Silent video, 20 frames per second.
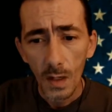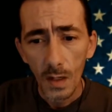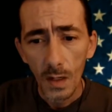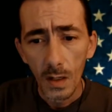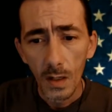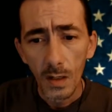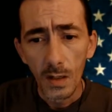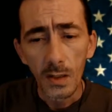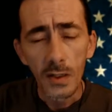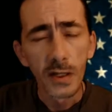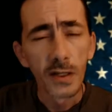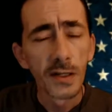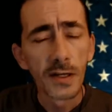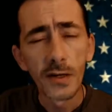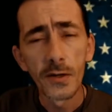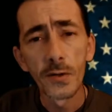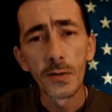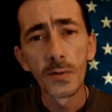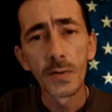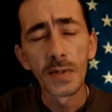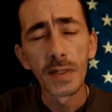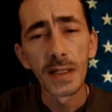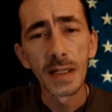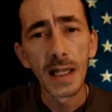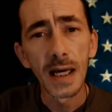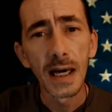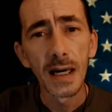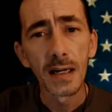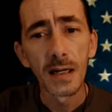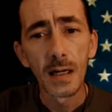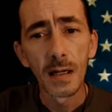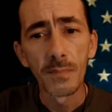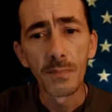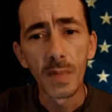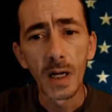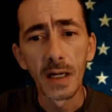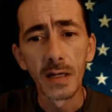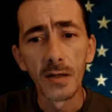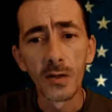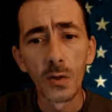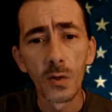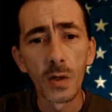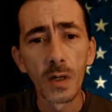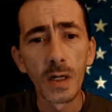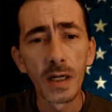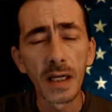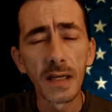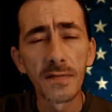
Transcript: You don't let a minority